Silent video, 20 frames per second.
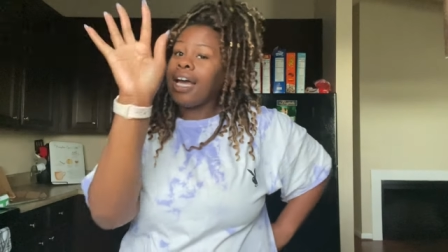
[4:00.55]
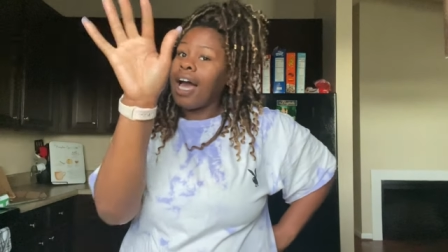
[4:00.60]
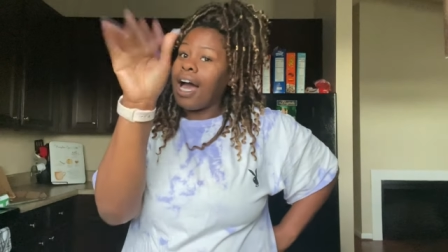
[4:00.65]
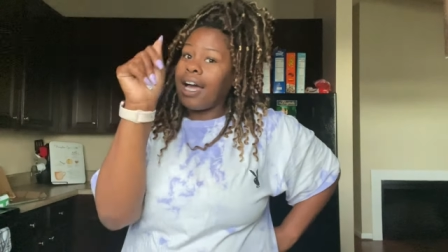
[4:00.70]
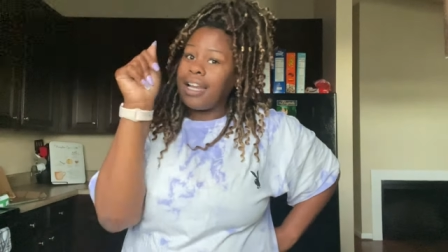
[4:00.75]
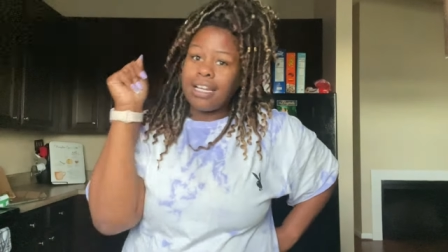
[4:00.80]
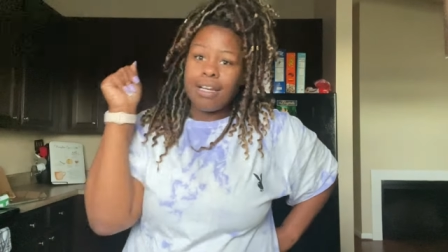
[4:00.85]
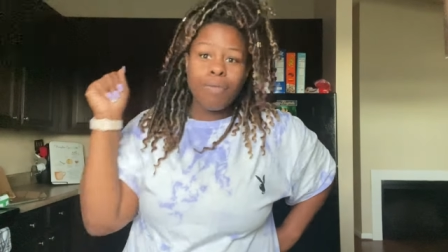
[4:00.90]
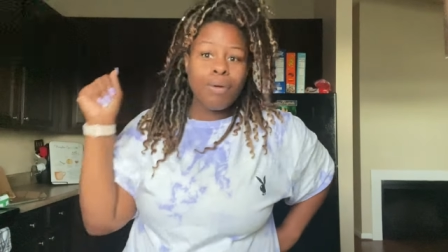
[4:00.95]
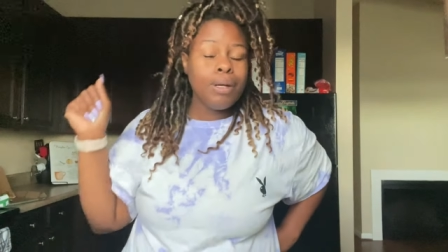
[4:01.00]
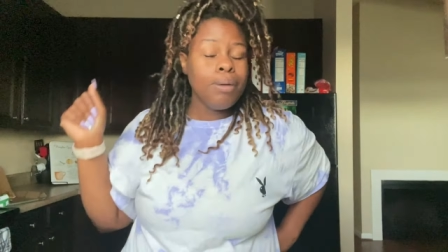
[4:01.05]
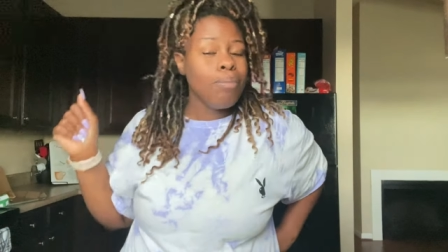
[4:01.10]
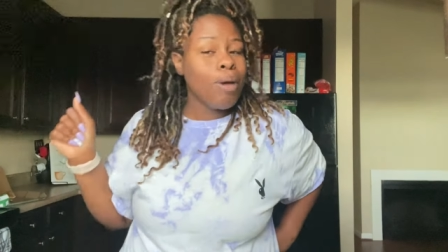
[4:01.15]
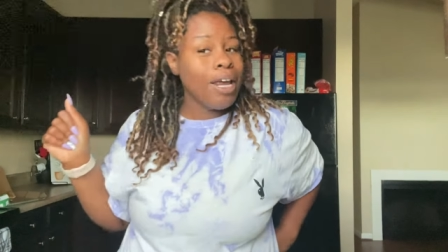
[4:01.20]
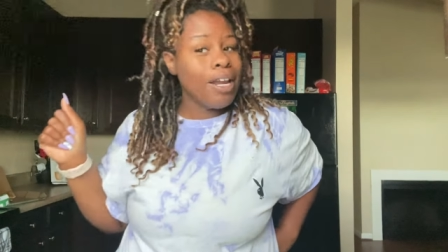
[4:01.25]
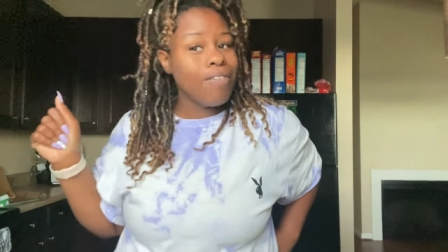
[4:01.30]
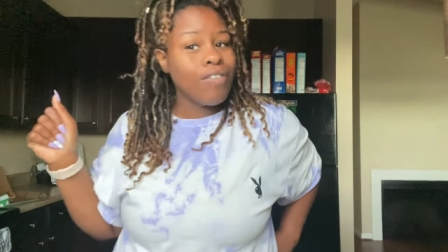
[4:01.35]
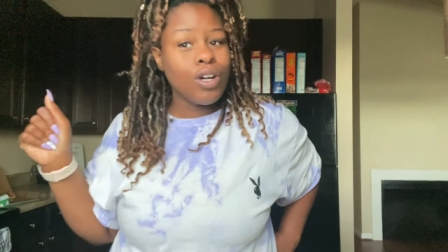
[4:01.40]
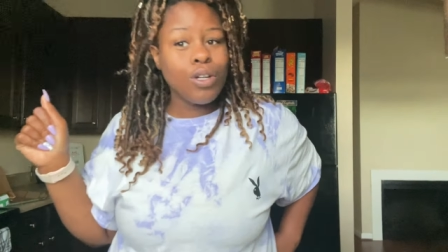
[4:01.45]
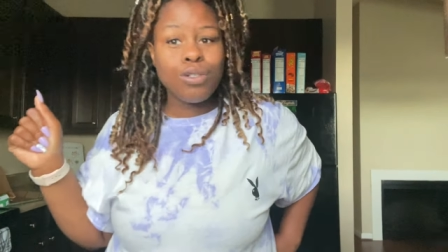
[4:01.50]
I need one of my
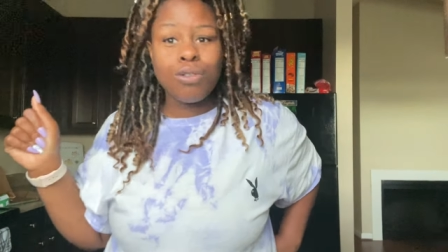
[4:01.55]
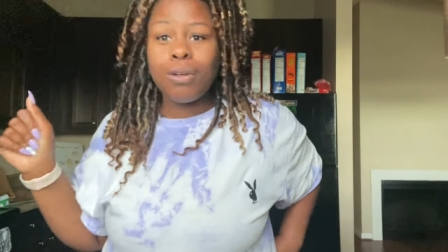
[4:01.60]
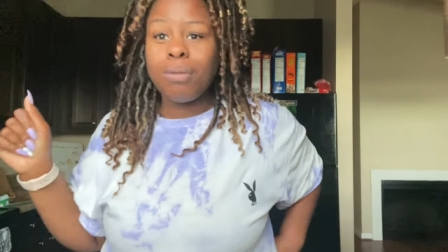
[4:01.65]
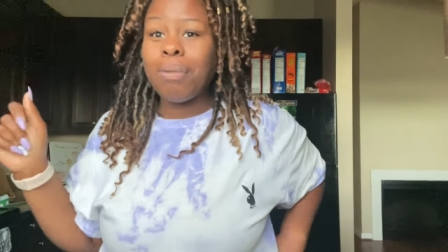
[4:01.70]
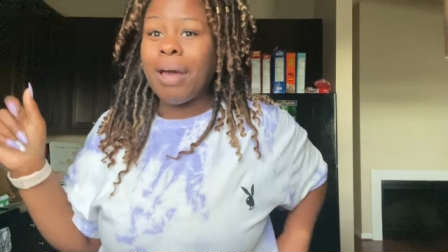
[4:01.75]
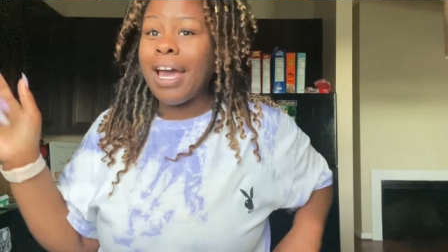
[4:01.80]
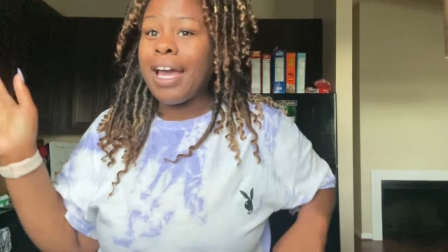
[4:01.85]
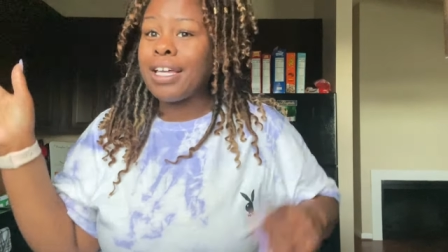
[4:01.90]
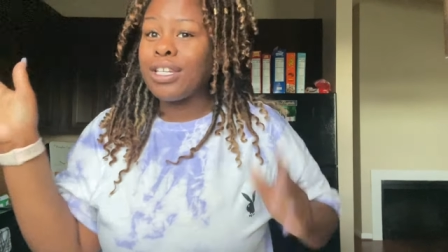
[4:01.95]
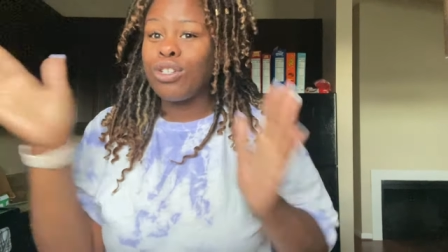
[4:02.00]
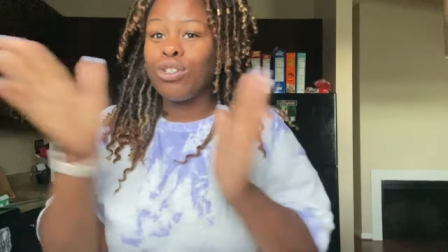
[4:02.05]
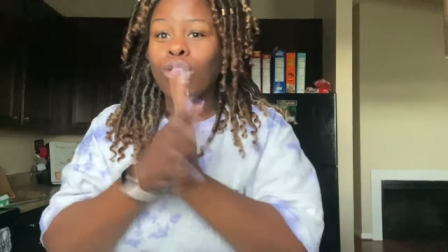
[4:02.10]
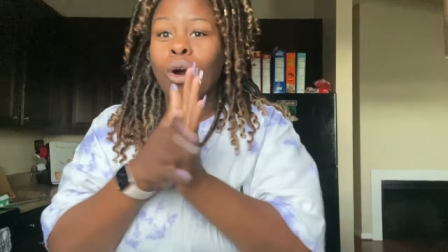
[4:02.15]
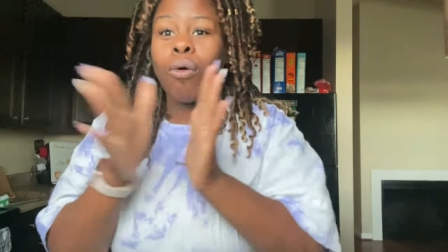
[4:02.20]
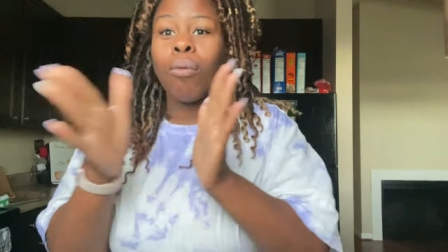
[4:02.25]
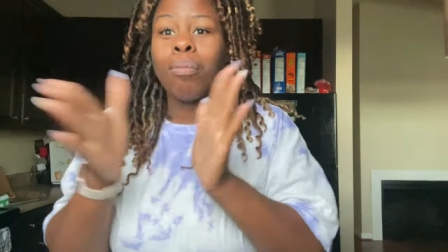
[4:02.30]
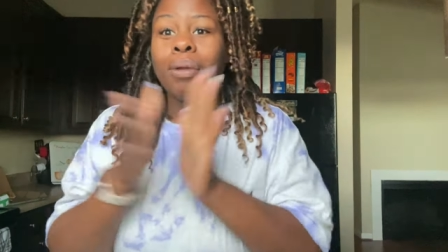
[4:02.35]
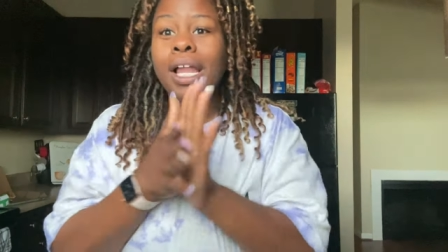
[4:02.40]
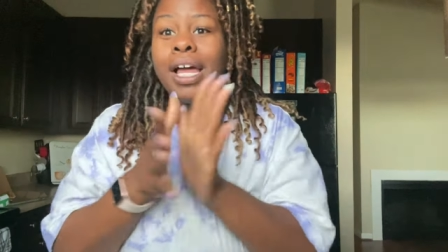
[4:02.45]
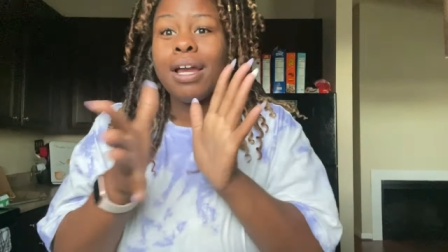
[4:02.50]
anniversary bags,
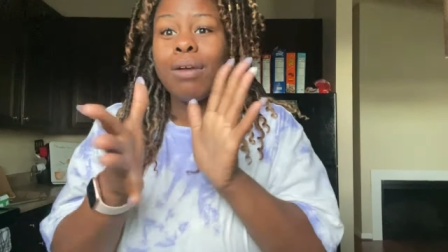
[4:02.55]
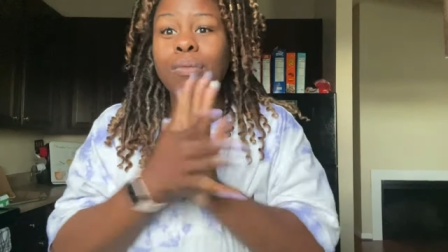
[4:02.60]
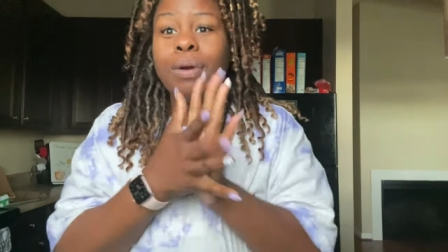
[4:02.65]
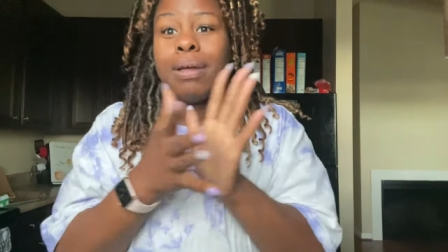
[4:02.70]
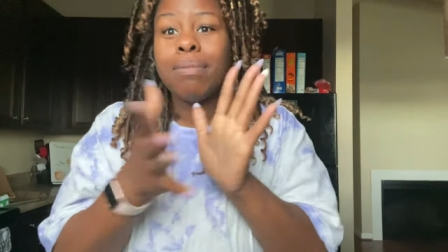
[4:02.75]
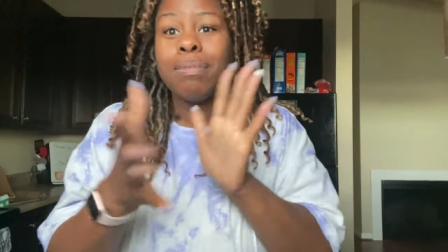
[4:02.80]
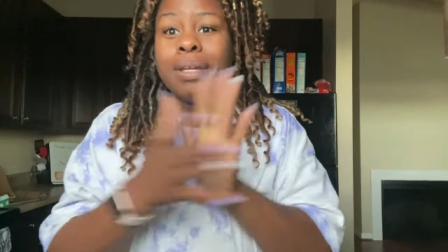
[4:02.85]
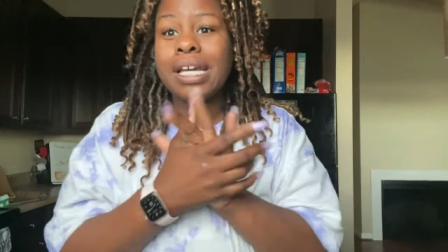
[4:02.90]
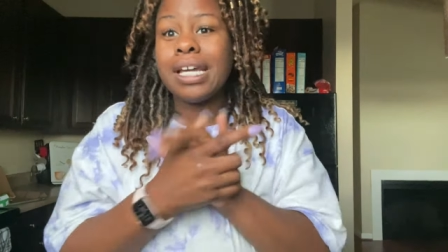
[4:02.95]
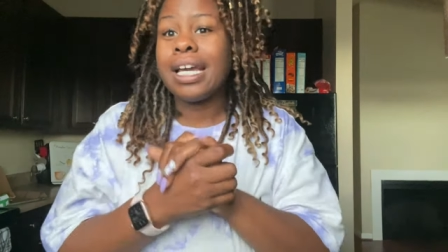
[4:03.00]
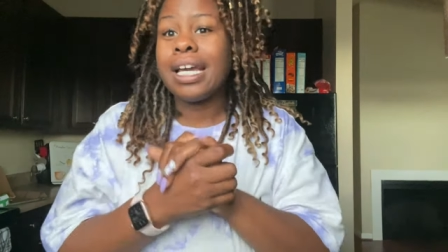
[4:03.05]
don't play with me.